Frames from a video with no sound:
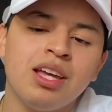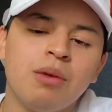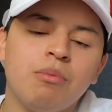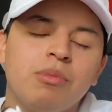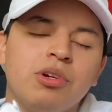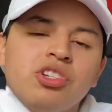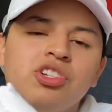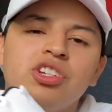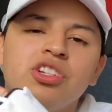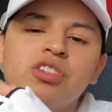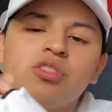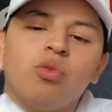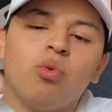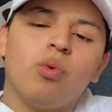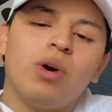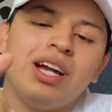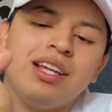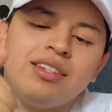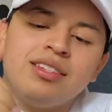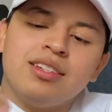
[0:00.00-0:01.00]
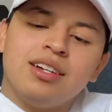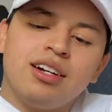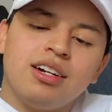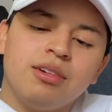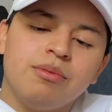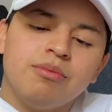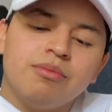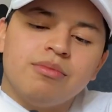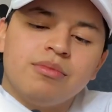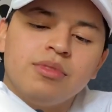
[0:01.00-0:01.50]
but just the white
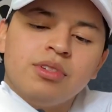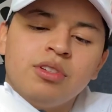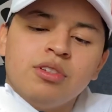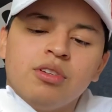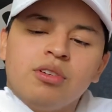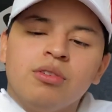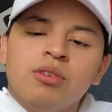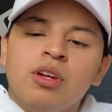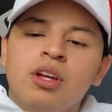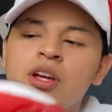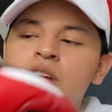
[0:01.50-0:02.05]
top, you know.